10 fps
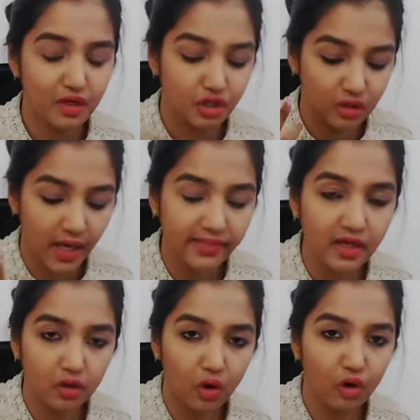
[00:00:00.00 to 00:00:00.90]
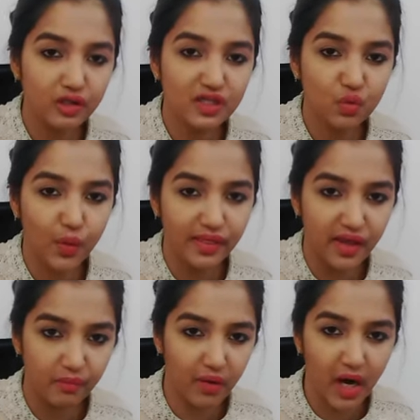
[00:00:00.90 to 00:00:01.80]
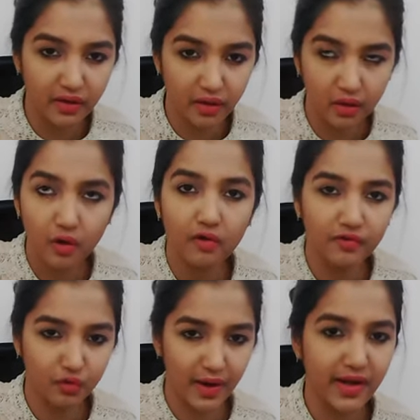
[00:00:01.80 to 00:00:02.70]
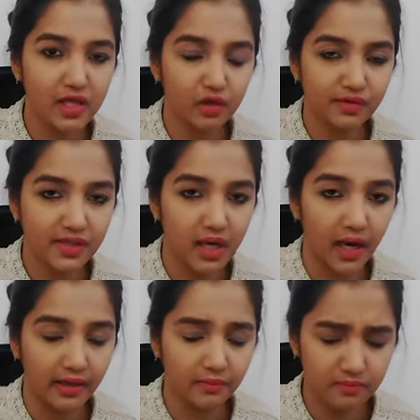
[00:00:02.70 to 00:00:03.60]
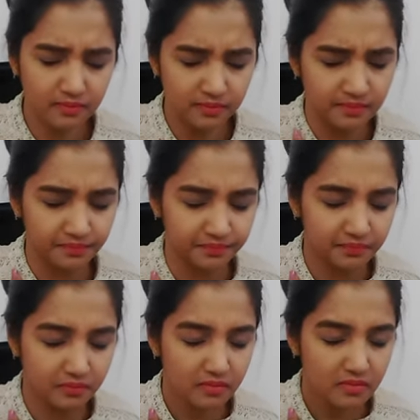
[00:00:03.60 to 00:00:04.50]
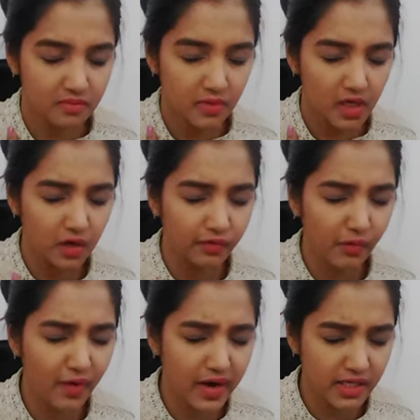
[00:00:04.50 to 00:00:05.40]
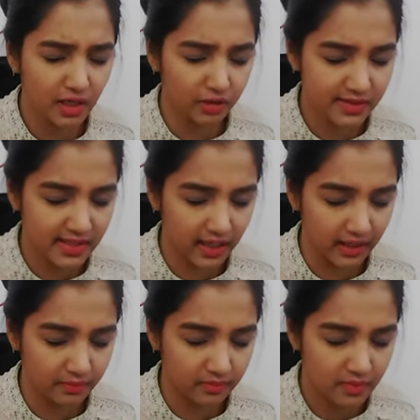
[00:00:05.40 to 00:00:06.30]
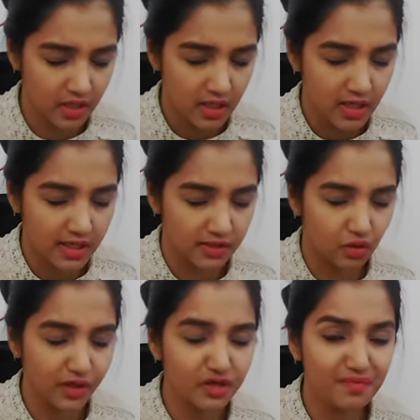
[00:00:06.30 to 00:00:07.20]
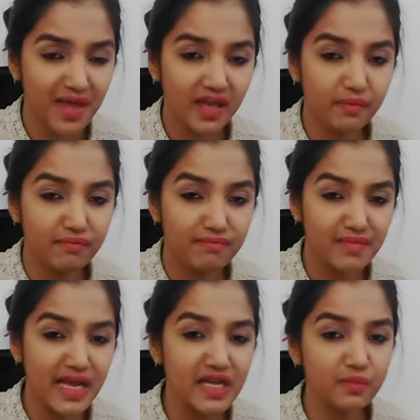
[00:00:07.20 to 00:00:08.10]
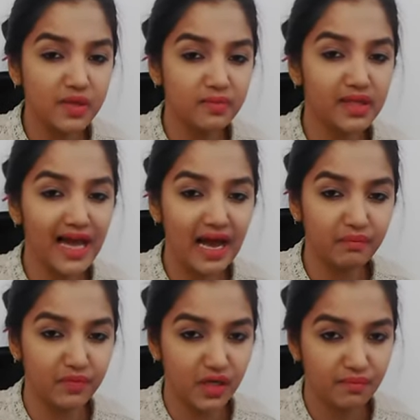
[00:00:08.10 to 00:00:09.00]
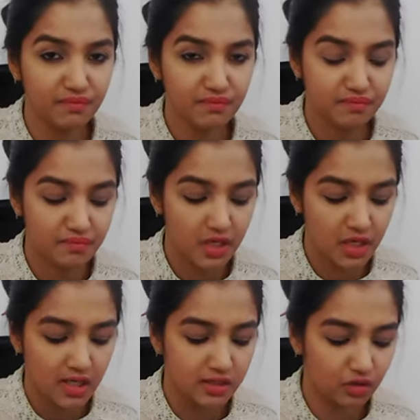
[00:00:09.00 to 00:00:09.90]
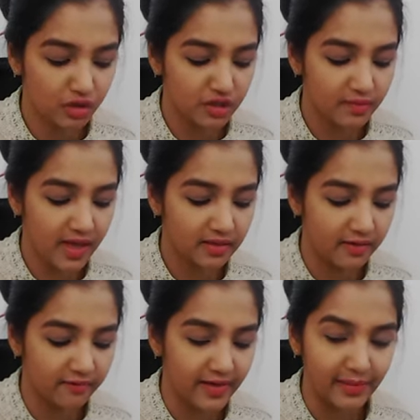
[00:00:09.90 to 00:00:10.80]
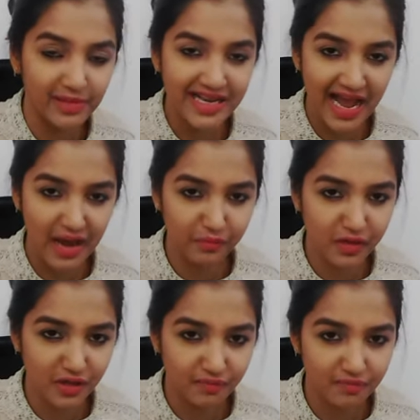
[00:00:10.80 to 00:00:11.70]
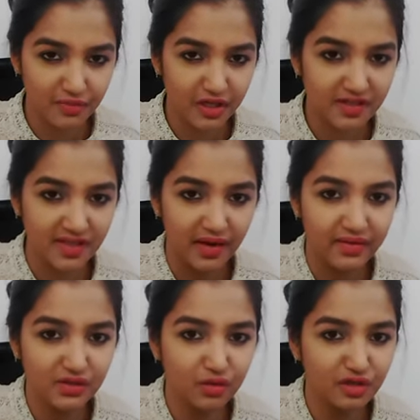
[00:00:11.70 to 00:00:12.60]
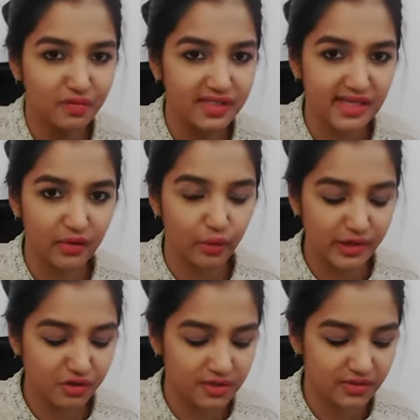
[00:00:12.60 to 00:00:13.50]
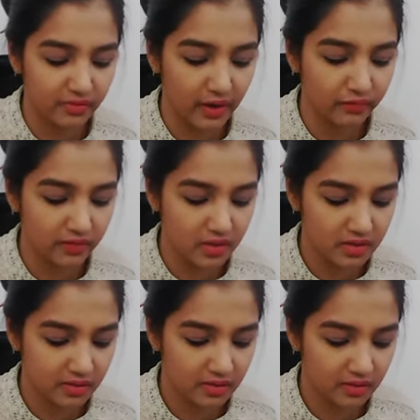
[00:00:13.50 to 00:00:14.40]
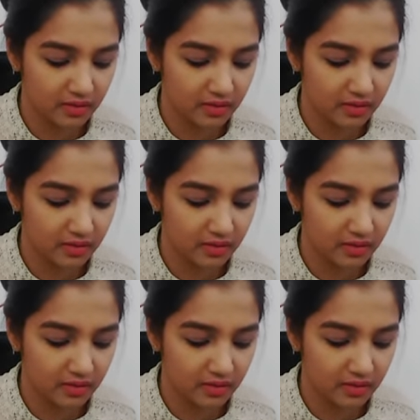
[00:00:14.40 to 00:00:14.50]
to cut the cords with their partner of a very long time, of a very long time, is going to make many people happy. It's going to make their family happy because there is going to be celebrations around this.